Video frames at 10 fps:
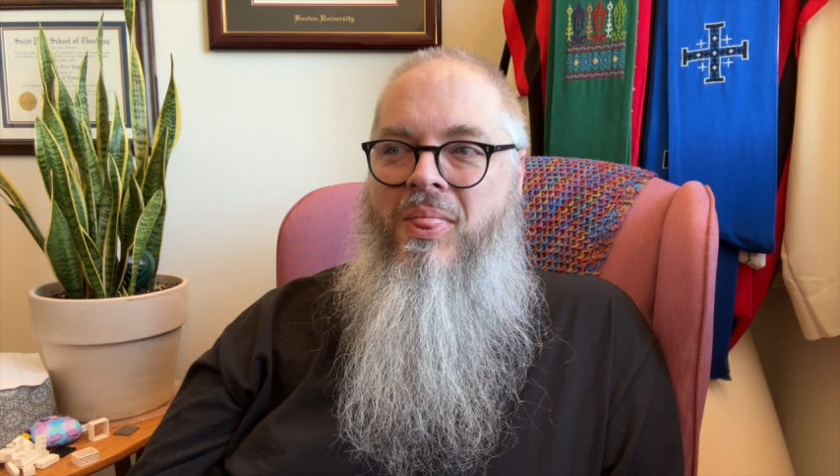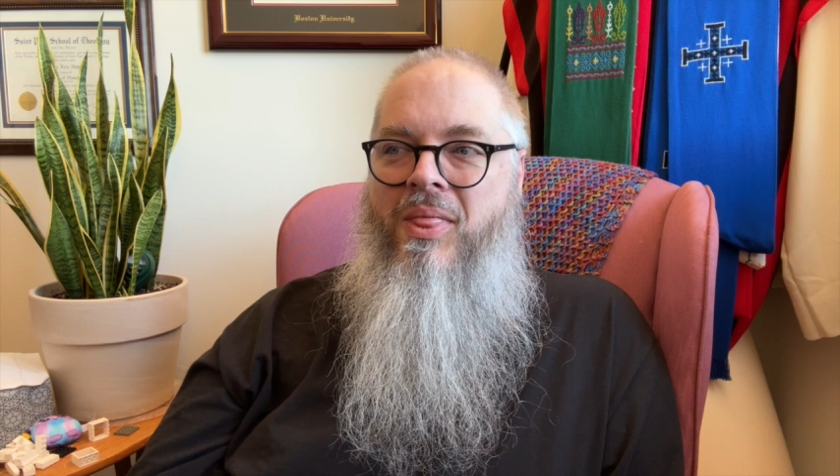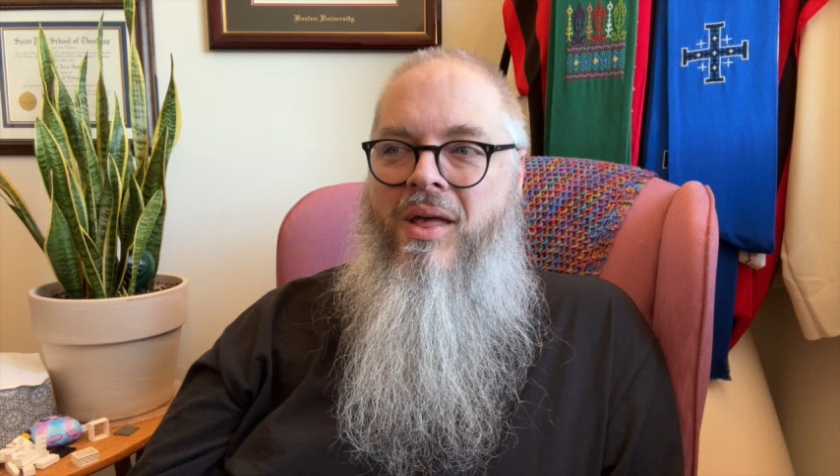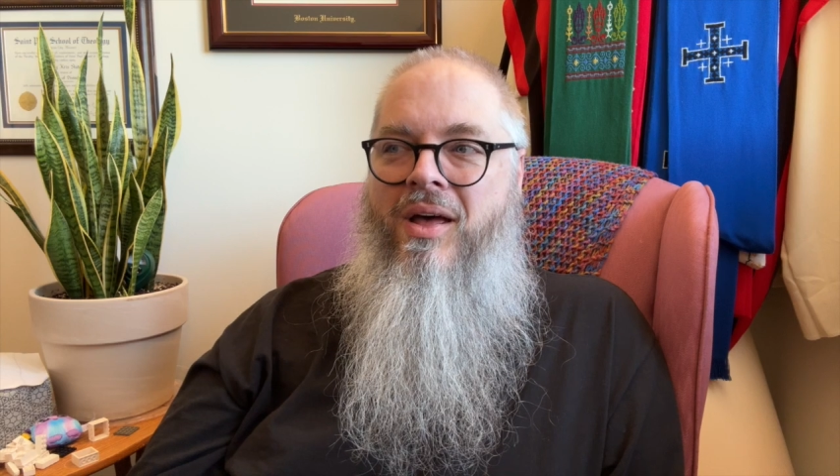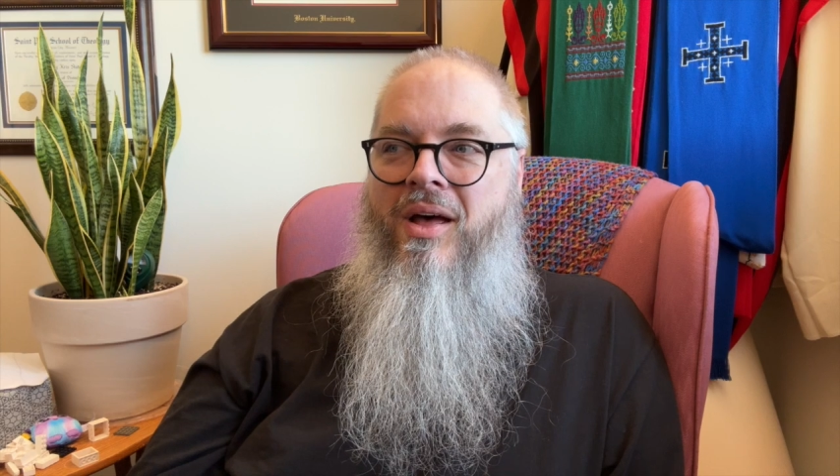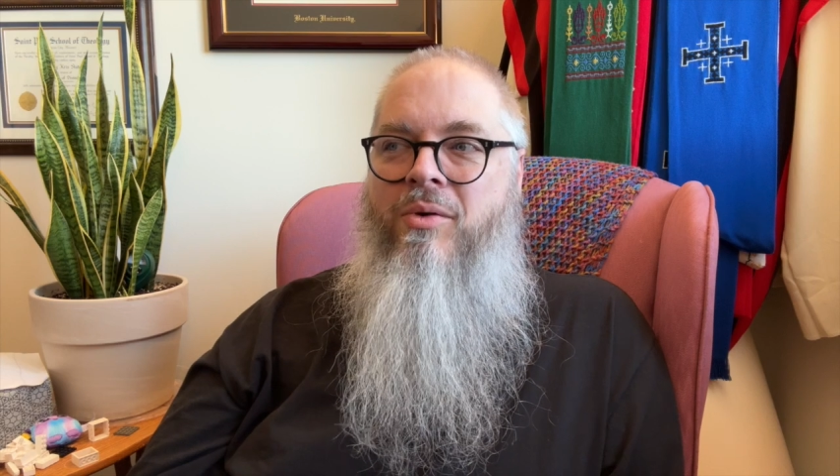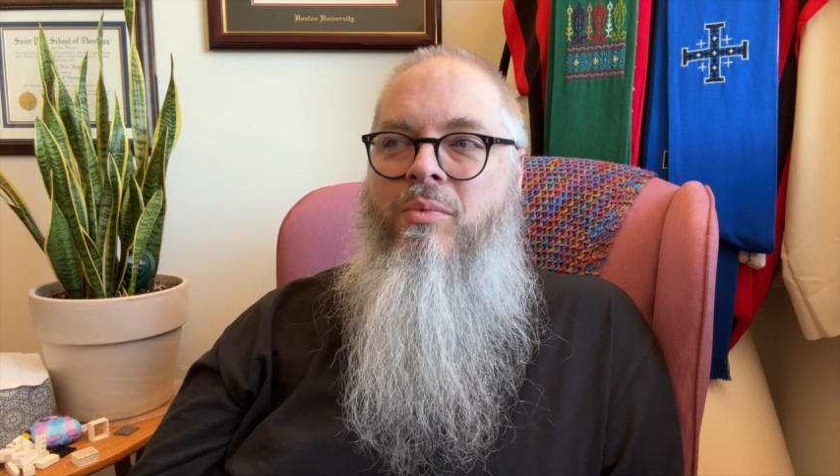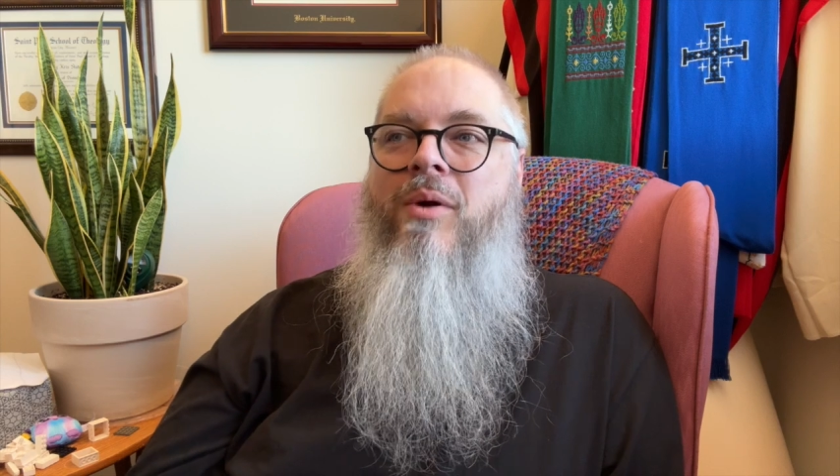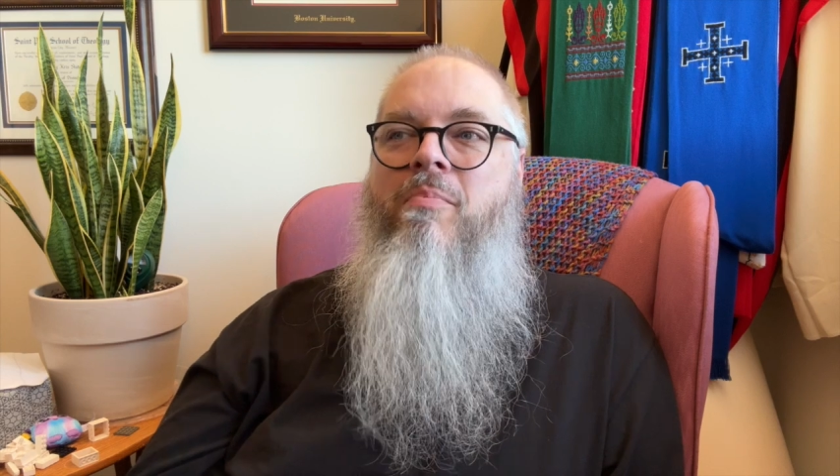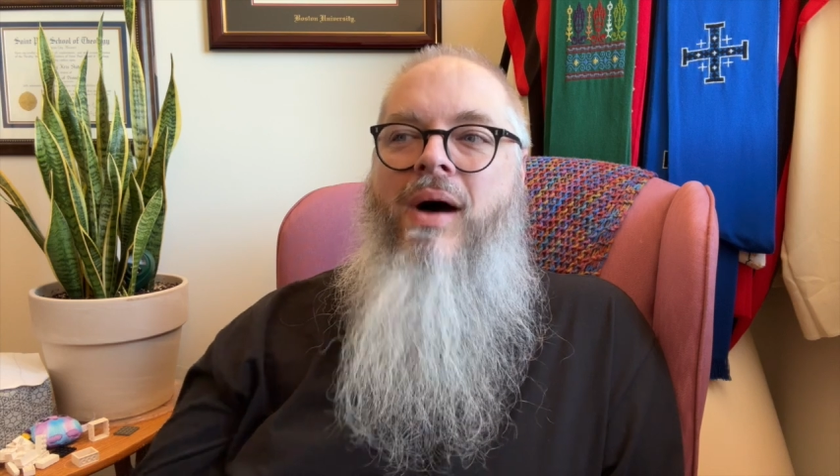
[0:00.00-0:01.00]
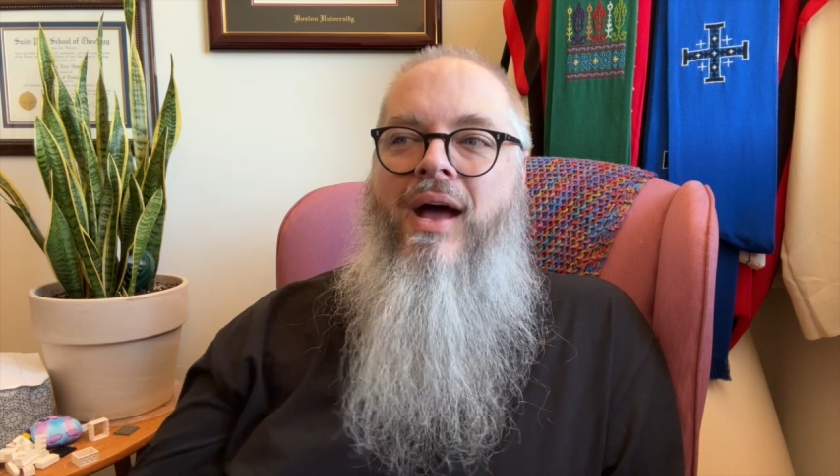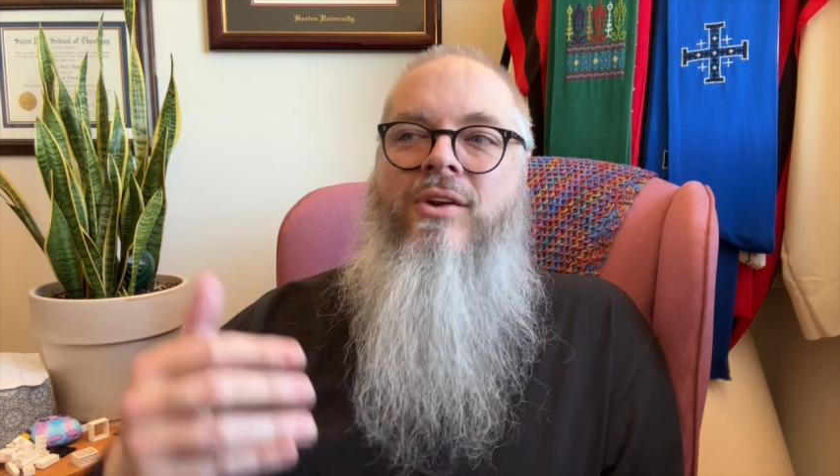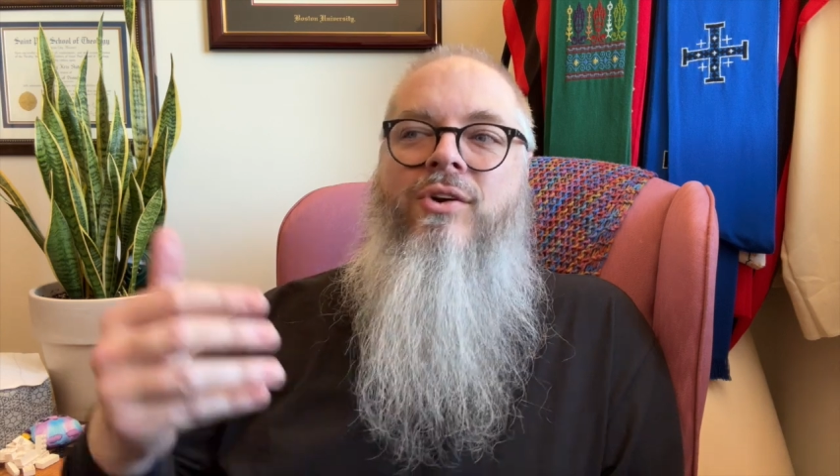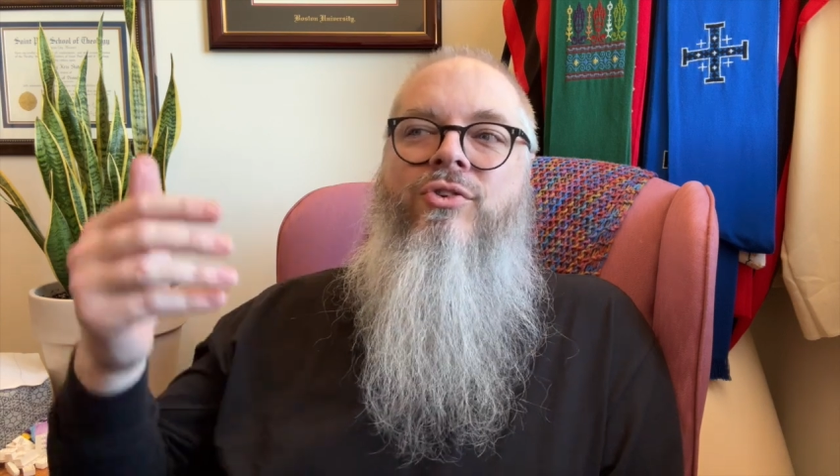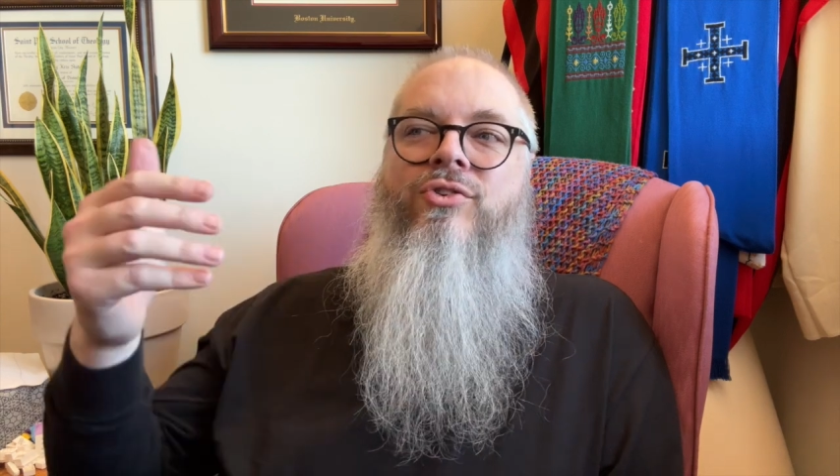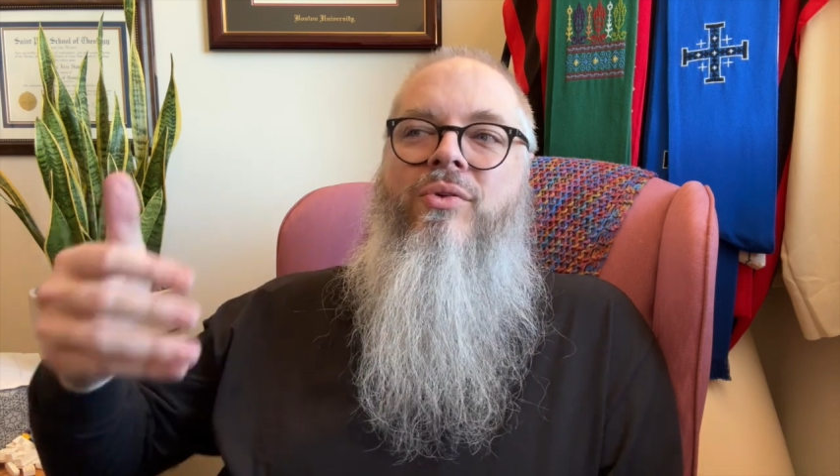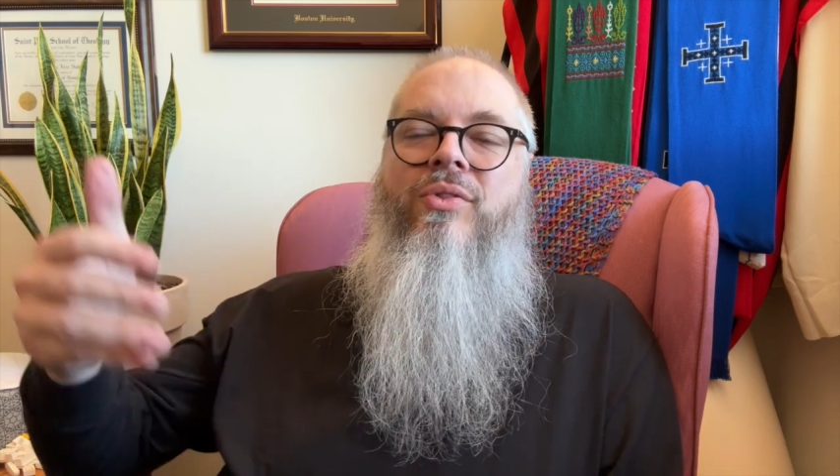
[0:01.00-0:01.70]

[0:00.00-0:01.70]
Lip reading: a reminder so